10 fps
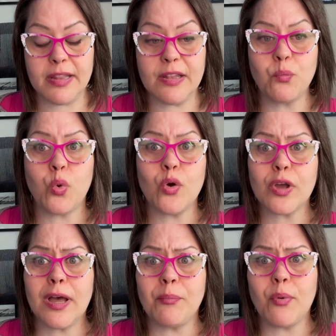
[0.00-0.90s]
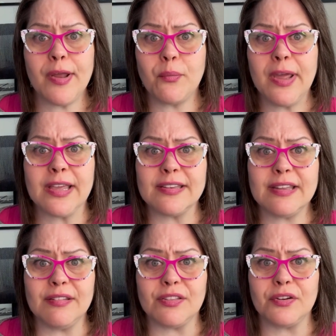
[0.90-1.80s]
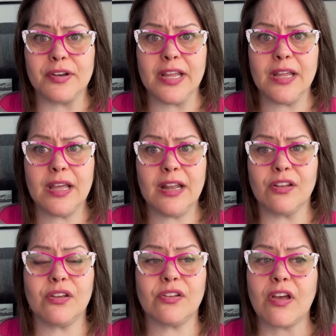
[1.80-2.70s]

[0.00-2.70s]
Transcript: and then woke up wide awake at 10:30 and